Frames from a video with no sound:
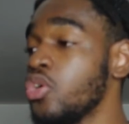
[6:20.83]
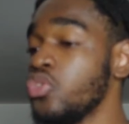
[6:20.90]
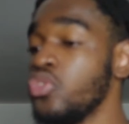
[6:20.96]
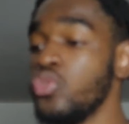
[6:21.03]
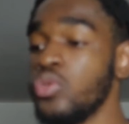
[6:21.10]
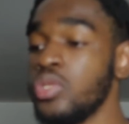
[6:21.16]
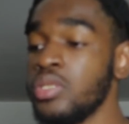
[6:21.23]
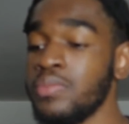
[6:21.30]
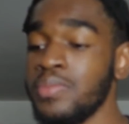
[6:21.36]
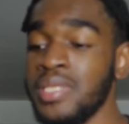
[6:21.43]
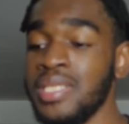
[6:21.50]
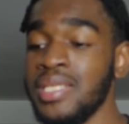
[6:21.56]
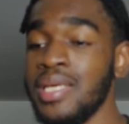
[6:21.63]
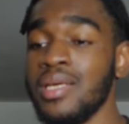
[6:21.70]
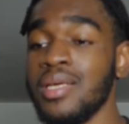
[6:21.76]
You wouldn't
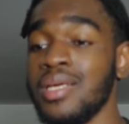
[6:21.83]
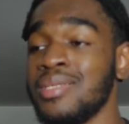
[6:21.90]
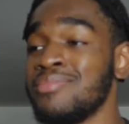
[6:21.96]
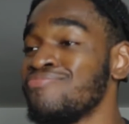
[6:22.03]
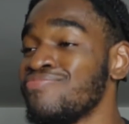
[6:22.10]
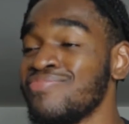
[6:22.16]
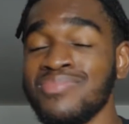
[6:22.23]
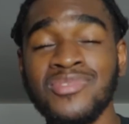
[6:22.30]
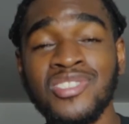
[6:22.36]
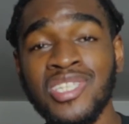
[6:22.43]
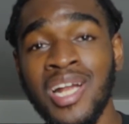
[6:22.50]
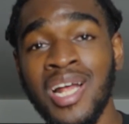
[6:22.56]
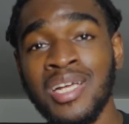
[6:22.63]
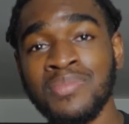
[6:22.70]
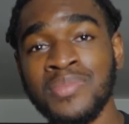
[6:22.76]
be, do you
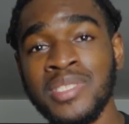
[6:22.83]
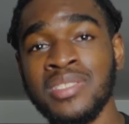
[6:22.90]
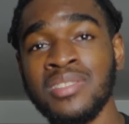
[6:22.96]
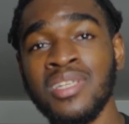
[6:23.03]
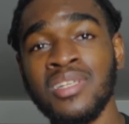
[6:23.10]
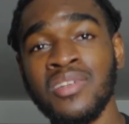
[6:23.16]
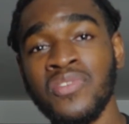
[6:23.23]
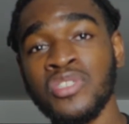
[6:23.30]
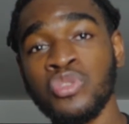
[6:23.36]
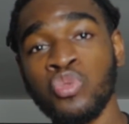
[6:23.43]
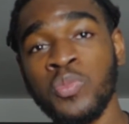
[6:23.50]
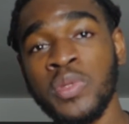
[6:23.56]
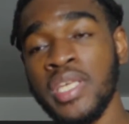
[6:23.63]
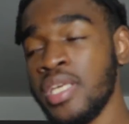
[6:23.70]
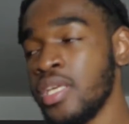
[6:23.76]
know what I mean? None of us
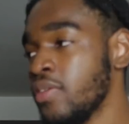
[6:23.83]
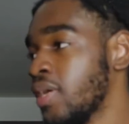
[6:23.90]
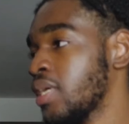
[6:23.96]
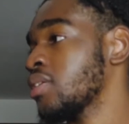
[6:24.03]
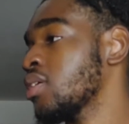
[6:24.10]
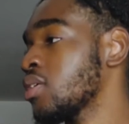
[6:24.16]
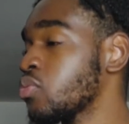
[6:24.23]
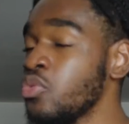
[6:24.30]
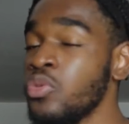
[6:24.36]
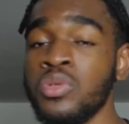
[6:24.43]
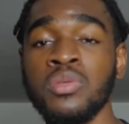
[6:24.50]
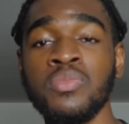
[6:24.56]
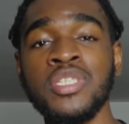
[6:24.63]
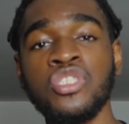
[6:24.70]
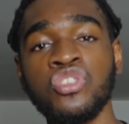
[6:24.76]
would be here right now. We
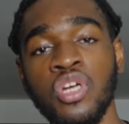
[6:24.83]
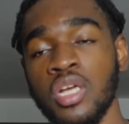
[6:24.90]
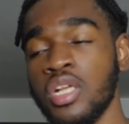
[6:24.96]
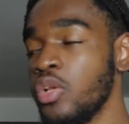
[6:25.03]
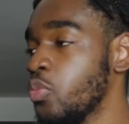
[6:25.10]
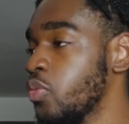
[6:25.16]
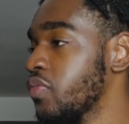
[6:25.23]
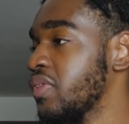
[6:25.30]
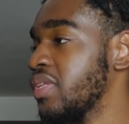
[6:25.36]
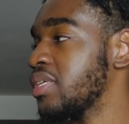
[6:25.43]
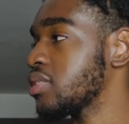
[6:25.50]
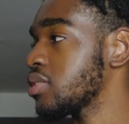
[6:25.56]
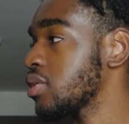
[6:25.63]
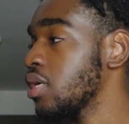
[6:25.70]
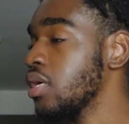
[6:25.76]
wouldn't be struggling with
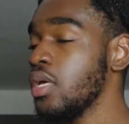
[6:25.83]
this.